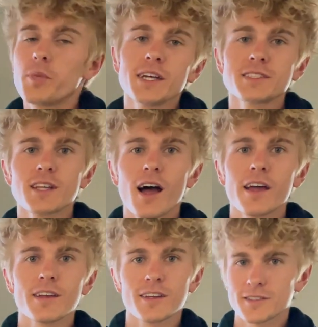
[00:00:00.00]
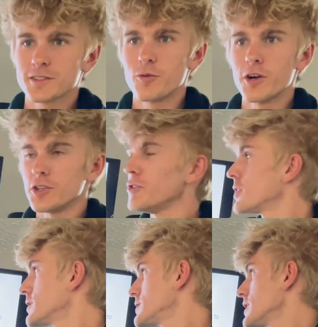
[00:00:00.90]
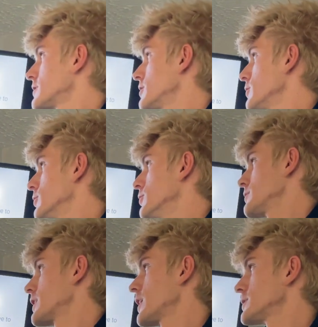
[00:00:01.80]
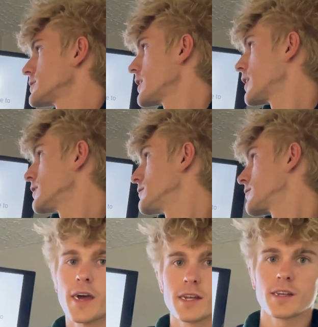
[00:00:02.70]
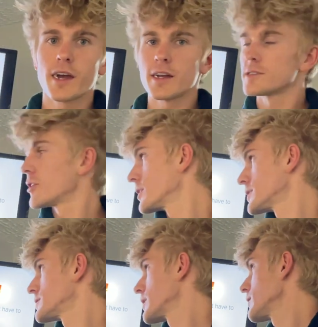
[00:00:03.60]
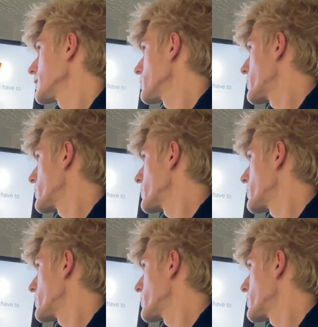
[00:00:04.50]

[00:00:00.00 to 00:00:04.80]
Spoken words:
best diet is the one you can stick to. Like I said, fad diets aren't necessarily the